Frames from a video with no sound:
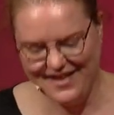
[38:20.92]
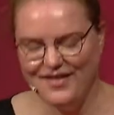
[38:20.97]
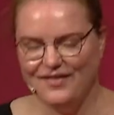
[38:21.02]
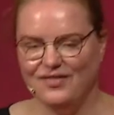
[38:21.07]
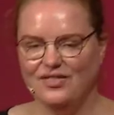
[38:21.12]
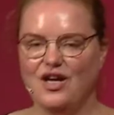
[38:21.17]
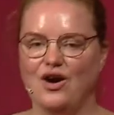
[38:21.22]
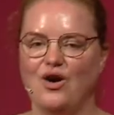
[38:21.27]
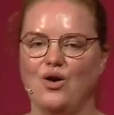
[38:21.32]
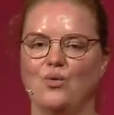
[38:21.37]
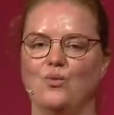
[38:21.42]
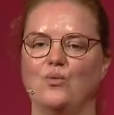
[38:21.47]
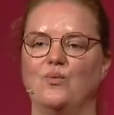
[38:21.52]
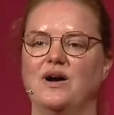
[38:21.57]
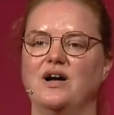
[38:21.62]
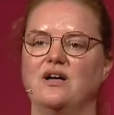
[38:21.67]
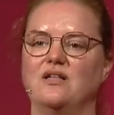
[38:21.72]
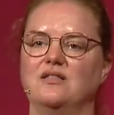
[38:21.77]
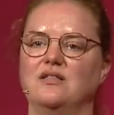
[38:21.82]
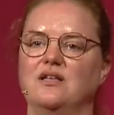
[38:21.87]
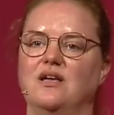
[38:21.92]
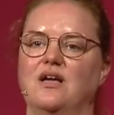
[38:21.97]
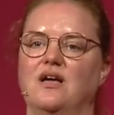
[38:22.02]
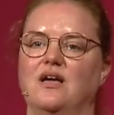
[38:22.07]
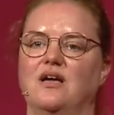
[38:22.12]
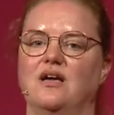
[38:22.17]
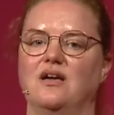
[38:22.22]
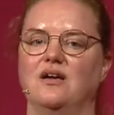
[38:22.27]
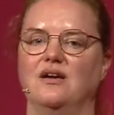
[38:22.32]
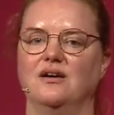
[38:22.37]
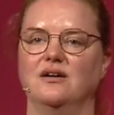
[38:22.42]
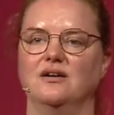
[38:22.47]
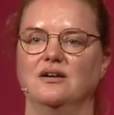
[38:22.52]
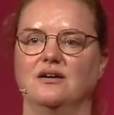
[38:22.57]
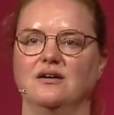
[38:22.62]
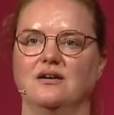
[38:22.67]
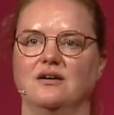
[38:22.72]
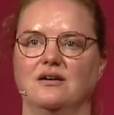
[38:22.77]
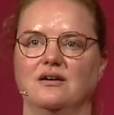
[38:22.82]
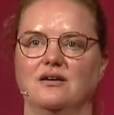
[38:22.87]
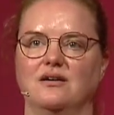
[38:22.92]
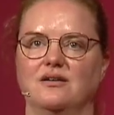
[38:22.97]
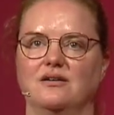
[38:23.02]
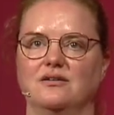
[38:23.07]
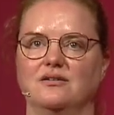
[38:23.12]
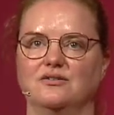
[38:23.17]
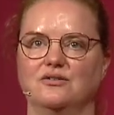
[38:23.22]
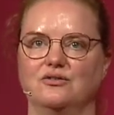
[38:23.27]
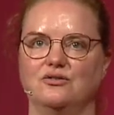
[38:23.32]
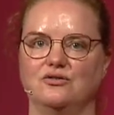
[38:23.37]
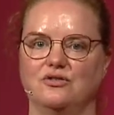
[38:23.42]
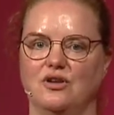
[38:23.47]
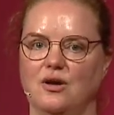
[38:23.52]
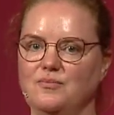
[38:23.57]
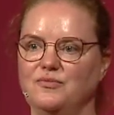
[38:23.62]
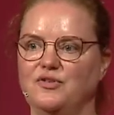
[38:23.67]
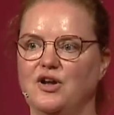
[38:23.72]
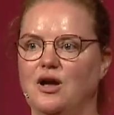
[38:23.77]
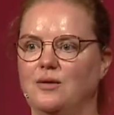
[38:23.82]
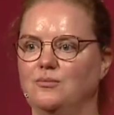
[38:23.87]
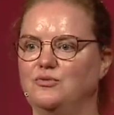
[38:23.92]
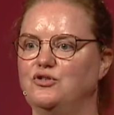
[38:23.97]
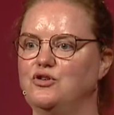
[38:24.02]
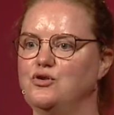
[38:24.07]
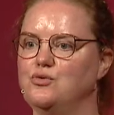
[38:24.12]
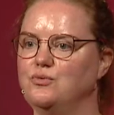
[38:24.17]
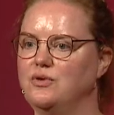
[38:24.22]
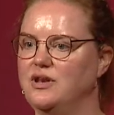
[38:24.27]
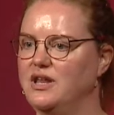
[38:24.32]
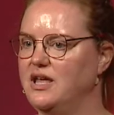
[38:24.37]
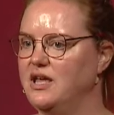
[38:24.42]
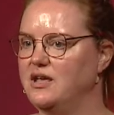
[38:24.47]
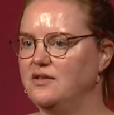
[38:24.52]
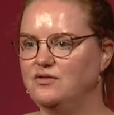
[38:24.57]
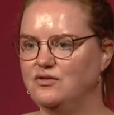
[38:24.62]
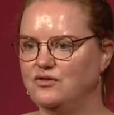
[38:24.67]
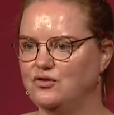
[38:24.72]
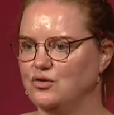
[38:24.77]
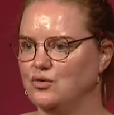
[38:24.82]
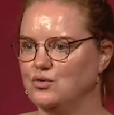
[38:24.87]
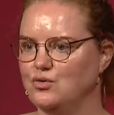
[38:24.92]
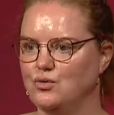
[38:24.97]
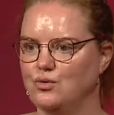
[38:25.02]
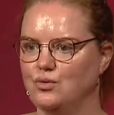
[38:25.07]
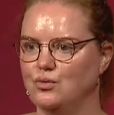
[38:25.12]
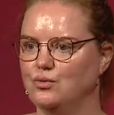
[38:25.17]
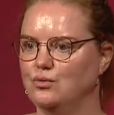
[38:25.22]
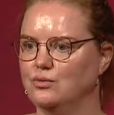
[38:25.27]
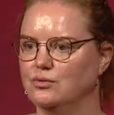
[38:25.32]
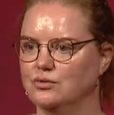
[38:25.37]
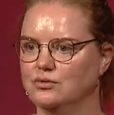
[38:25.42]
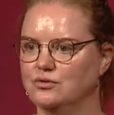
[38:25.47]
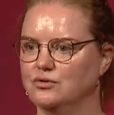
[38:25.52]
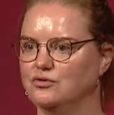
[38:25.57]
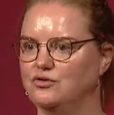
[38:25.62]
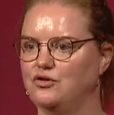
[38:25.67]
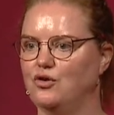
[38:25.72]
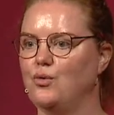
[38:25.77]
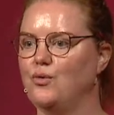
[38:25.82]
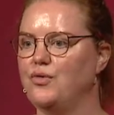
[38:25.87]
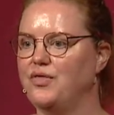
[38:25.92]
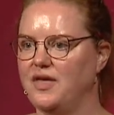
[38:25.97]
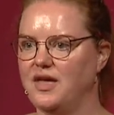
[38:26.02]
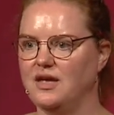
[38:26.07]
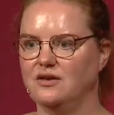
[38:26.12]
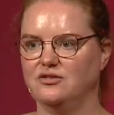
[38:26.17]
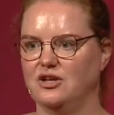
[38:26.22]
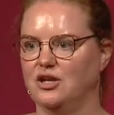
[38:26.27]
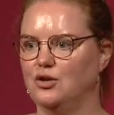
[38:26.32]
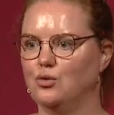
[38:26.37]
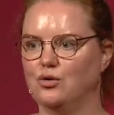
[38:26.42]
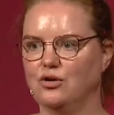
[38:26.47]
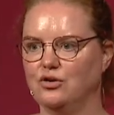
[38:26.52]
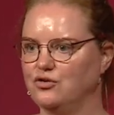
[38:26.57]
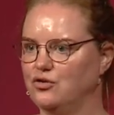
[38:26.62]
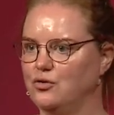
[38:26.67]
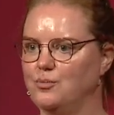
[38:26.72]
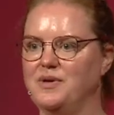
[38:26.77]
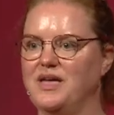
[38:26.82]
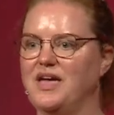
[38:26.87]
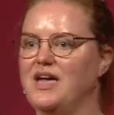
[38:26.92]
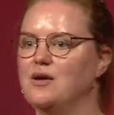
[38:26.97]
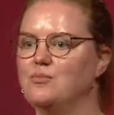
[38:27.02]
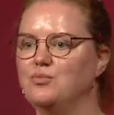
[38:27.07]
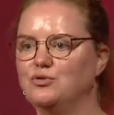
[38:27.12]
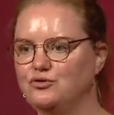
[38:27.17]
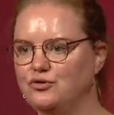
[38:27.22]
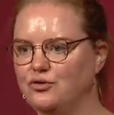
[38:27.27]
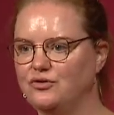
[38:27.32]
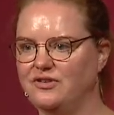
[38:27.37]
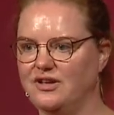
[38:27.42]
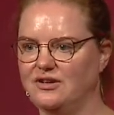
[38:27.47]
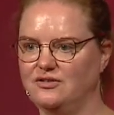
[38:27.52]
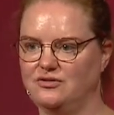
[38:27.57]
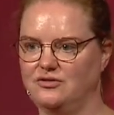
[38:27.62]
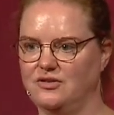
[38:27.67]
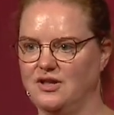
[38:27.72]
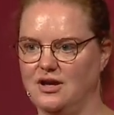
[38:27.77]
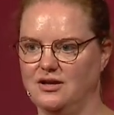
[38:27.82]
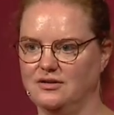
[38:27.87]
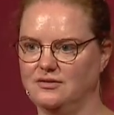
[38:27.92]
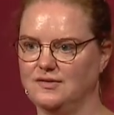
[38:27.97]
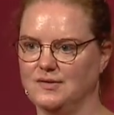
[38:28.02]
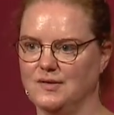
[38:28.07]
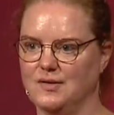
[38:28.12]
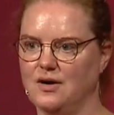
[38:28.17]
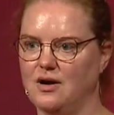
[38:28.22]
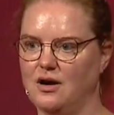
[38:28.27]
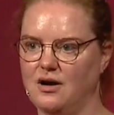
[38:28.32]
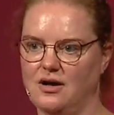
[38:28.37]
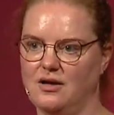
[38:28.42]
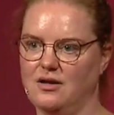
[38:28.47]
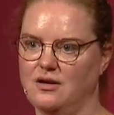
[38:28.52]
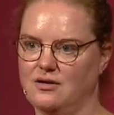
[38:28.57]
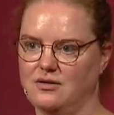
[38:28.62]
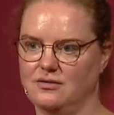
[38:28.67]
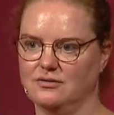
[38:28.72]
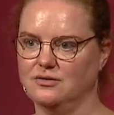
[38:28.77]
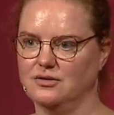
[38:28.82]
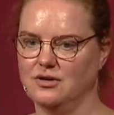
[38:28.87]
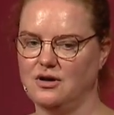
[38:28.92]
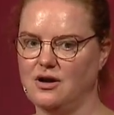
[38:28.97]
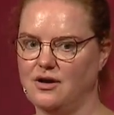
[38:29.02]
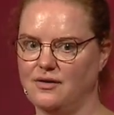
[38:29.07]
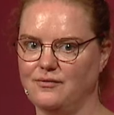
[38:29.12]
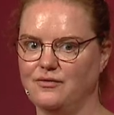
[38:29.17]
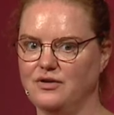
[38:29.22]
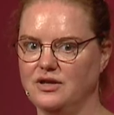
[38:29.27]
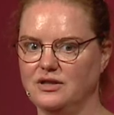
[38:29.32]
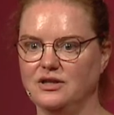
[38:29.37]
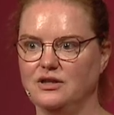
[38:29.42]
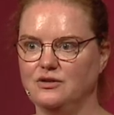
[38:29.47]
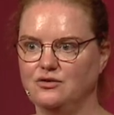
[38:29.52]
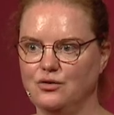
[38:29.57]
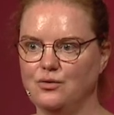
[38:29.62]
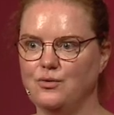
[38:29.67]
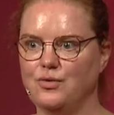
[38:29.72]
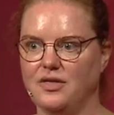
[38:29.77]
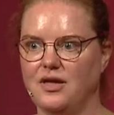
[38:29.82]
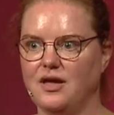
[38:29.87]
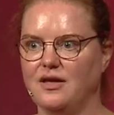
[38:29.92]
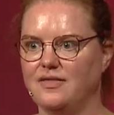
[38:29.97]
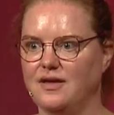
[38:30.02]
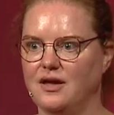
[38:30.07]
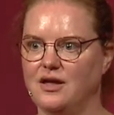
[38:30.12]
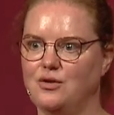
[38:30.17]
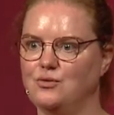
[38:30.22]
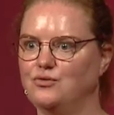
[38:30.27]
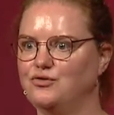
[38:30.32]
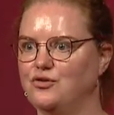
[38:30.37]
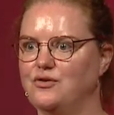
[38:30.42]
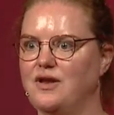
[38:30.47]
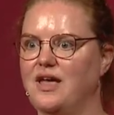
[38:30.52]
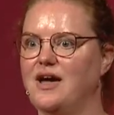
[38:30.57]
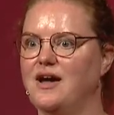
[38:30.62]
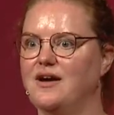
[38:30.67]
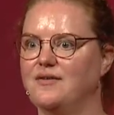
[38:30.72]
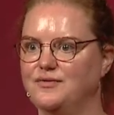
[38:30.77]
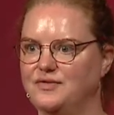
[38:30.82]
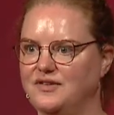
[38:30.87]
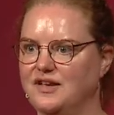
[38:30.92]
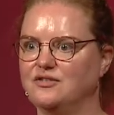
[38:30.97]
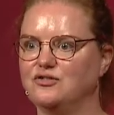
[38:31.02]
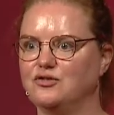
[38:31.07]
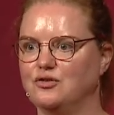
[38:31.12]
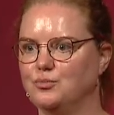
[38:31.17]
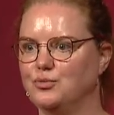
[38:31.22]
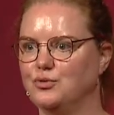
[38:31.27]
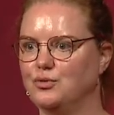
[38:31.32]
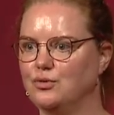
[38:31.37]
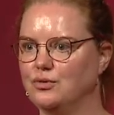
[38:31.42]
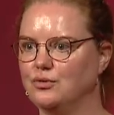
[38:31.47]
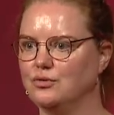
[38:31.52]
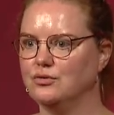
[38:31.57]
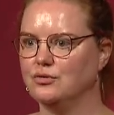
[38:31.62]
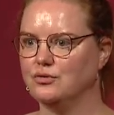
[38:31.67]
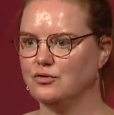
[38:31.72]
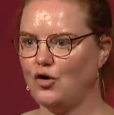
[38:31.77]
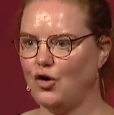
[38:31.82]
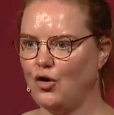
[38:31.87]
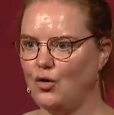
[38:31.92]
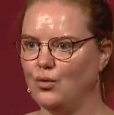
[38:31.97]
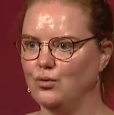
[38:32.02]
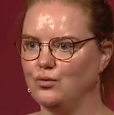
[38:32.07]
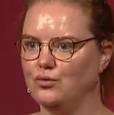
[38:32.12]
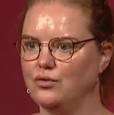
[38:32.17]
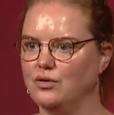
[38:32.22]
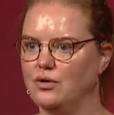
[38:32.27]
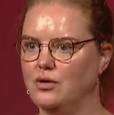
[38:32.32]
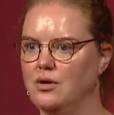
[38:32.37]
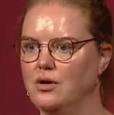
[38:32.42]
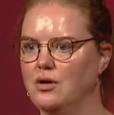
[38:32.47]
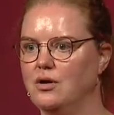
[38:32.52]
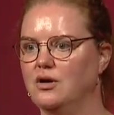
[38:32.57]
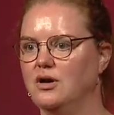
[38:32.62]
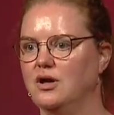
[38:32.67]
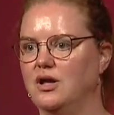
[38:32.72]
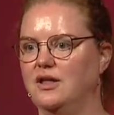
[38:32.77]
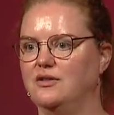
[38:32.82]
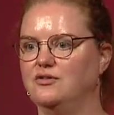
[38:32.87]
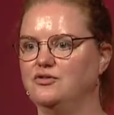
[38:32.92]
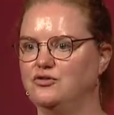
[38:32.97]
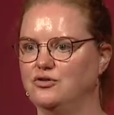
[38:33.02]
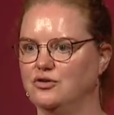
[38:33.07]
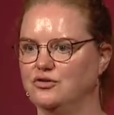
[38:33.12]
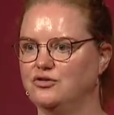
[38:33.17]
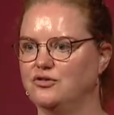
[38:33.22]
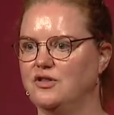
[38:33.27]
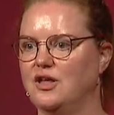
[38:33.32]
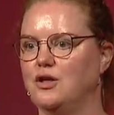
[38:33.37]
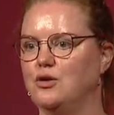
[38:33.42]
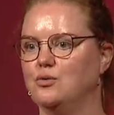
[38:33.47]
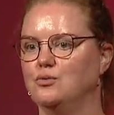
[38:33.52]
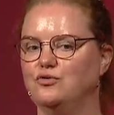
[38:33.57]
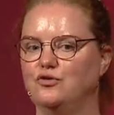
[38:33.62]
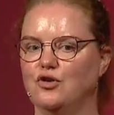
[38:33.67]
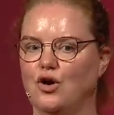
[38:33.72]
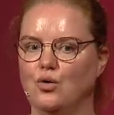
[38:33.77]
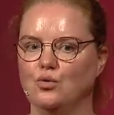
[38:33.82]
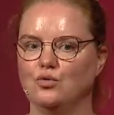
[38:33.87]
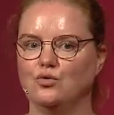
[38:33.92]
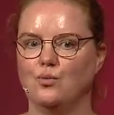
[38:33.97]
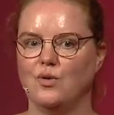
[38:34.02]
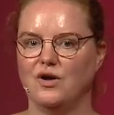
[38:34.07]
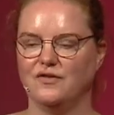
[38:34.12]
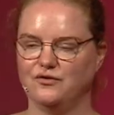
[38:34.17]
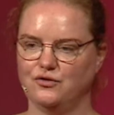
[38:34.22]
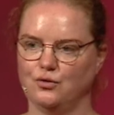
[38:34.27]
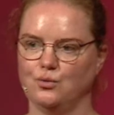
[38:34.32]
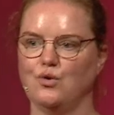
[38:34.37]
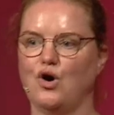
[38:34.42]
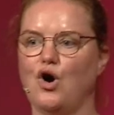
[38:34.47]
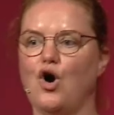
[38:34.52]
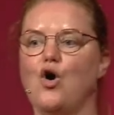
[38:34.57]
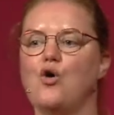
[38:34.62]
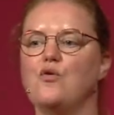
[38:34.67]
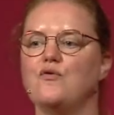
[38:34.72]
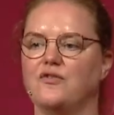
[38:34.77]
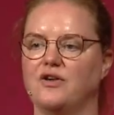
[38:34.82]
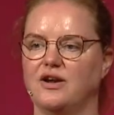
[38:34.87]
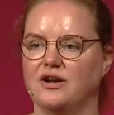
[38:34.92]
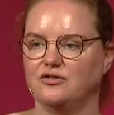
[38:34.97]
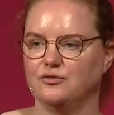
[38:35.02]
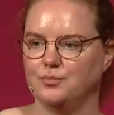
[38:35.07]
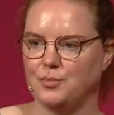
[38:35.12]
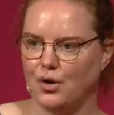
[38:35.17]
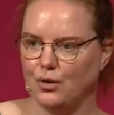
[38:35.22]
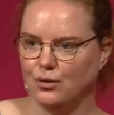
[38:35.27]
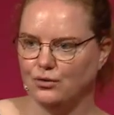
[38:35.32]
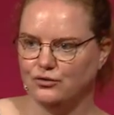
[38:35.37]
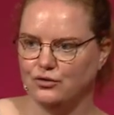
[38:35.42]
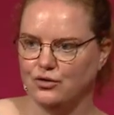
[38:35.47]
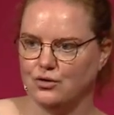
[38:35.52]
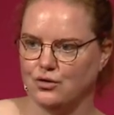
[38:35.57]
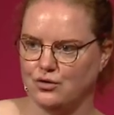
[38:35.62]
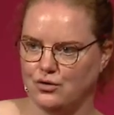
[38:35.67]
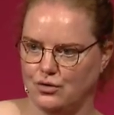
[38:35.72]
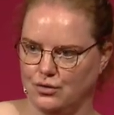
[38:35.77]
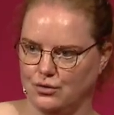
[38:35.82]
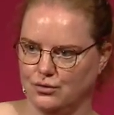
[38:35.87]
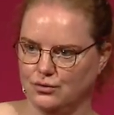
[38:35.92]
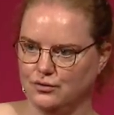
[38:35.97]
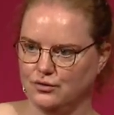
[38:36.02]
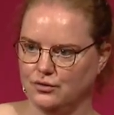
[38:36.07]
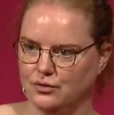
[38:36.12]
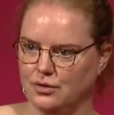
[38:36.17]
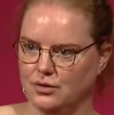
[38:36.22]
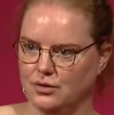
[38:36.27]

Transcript: No. Well. Sometimes you need to do things in order to be able to test that. I, I really do think that you should have testable code. It's just that you don't want to overexpose your code